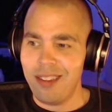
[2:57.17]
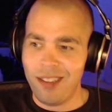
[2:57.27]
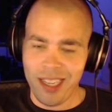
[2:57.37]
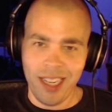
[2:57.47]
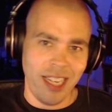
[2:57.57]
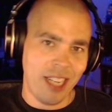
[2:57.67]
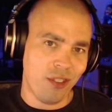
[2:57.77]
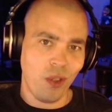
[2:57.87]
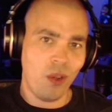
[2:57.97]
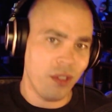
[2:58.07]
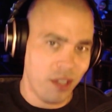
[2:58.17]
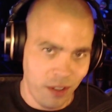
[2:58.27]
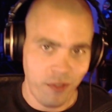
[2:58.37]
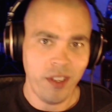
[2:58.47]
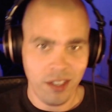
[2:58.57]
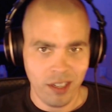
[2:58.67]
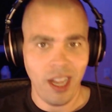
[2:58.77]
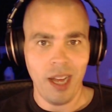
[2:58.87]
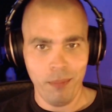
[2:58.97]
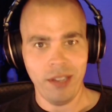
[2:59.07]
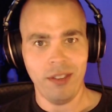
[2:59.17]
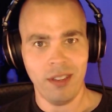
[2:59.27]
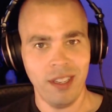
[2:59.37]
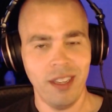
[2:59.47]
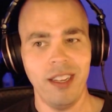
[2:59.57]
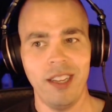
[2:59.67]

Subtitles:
to get that song to the finish line, basically.